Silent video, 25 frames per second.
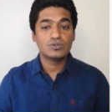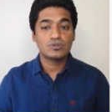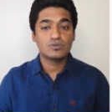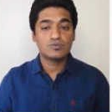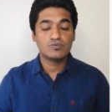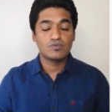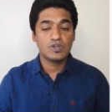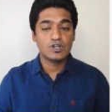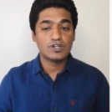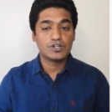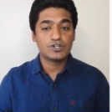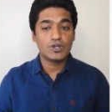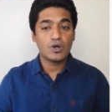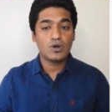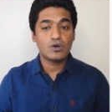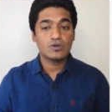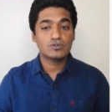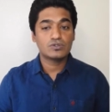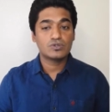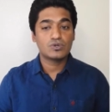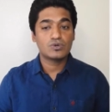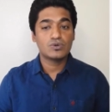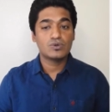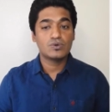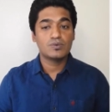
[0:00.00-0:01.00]
we'll talk
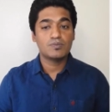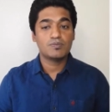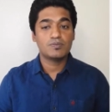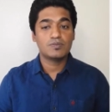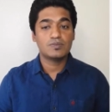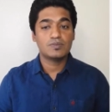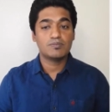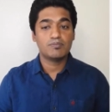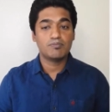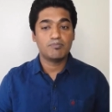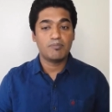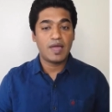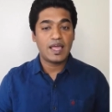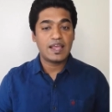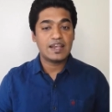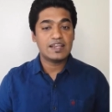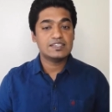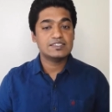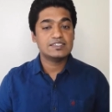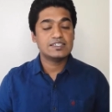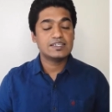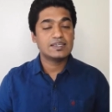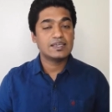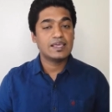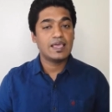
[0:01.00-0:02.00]
through
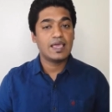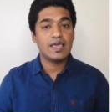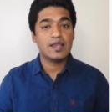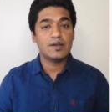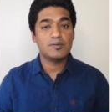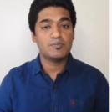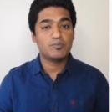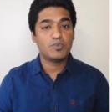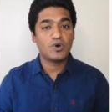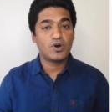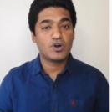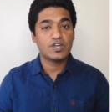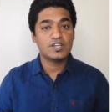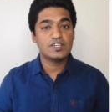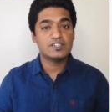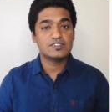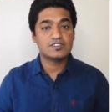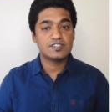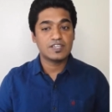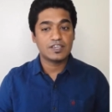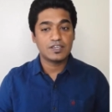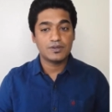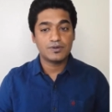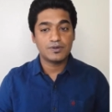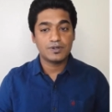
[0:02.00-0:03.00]
managing endpoint
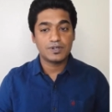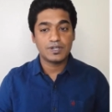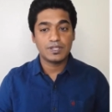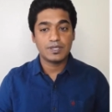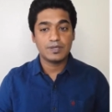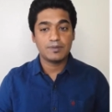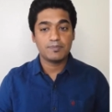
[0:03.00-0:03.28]
security.